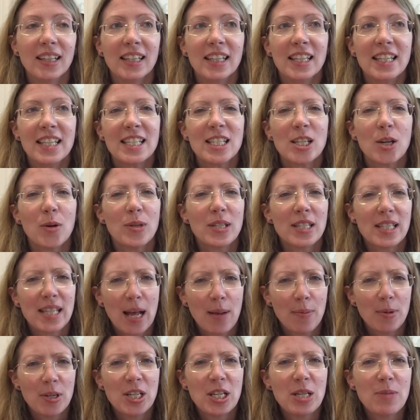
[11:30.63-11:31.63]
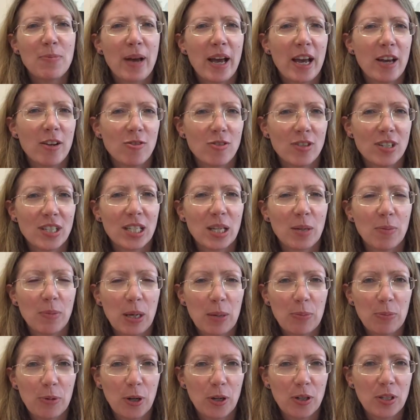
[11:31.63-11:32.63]
So establishing boundaries can be
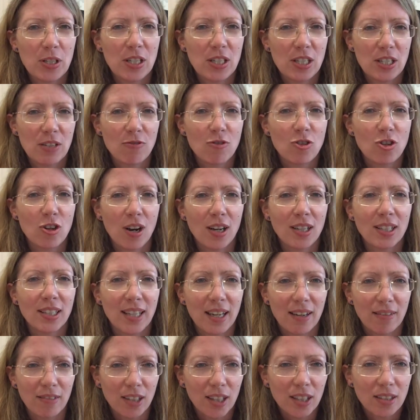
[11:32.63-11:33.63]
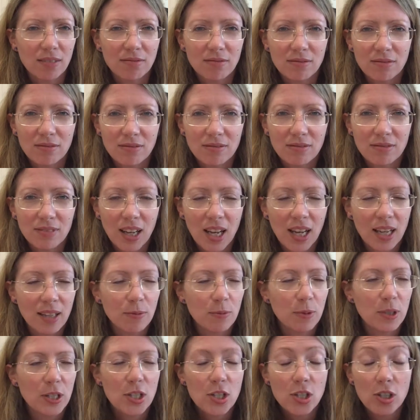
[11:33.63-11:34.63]
a process of trial and error.
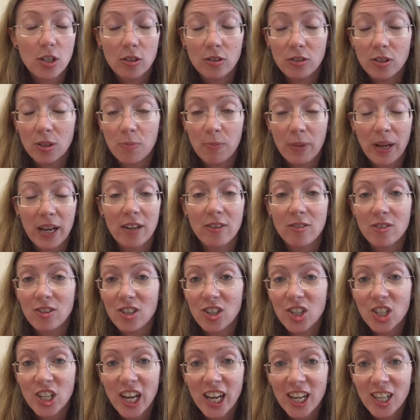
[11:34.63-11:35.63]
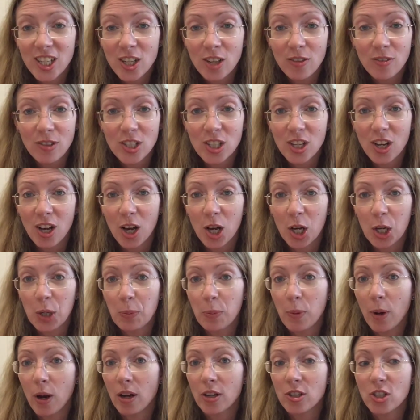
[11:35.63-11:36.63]
And with children, boundaries change over
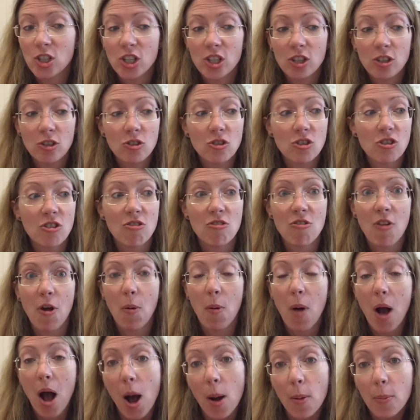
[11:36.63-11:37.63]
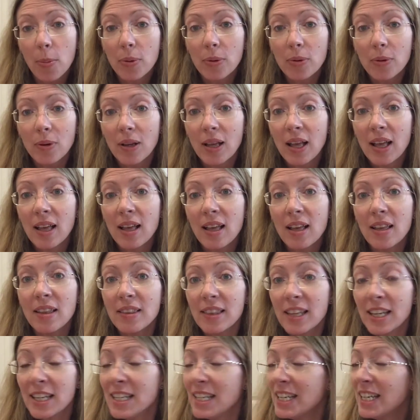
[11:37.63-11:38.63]
time. Our children grow up.
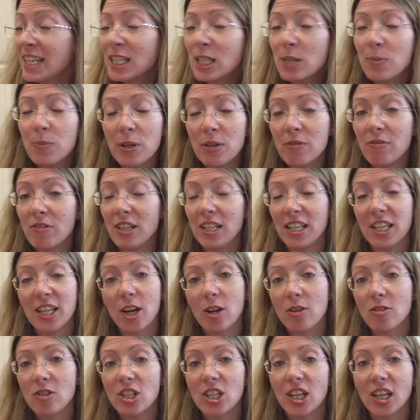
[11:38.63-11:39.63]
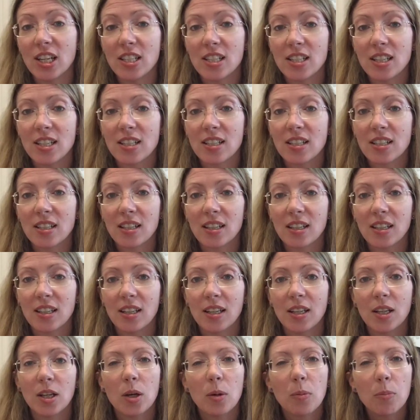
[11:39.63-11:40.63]
They need to be renegotiated.
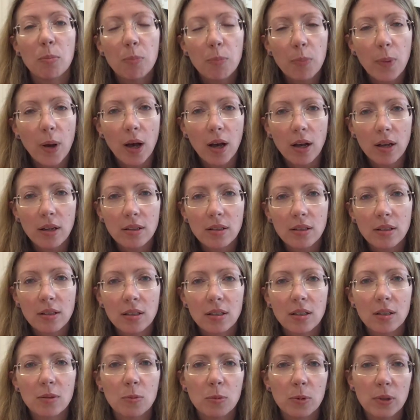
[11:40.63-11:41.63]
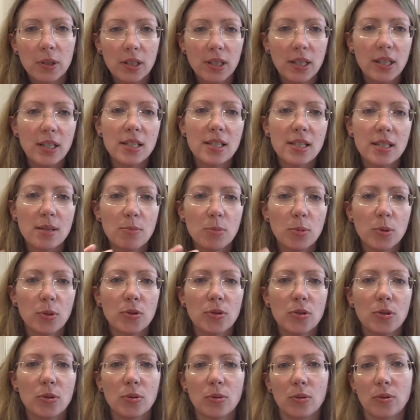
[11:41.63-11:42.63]
But with these simple
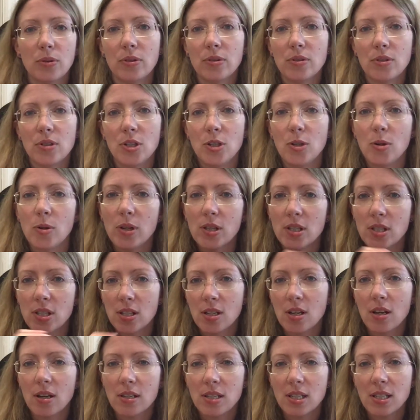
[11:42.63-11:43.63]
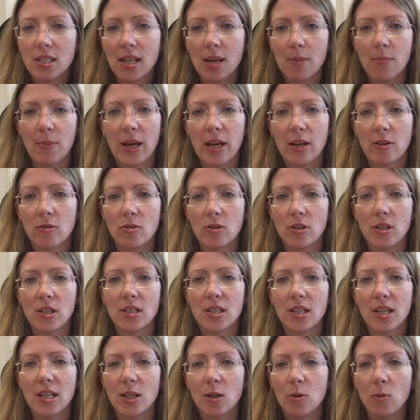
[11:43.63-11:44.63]
tools, you can start to set
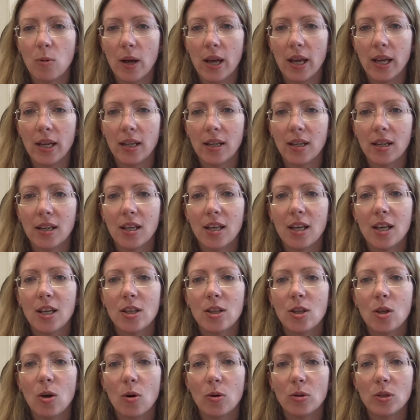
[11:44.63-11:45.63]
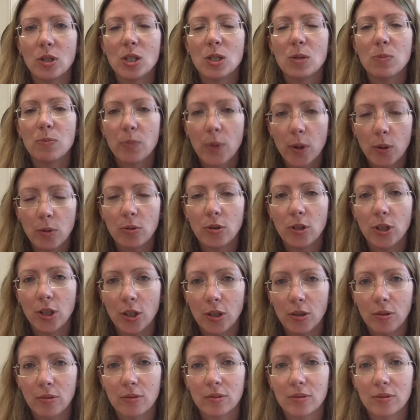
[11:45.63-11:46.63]
boundaries in a way that honours both you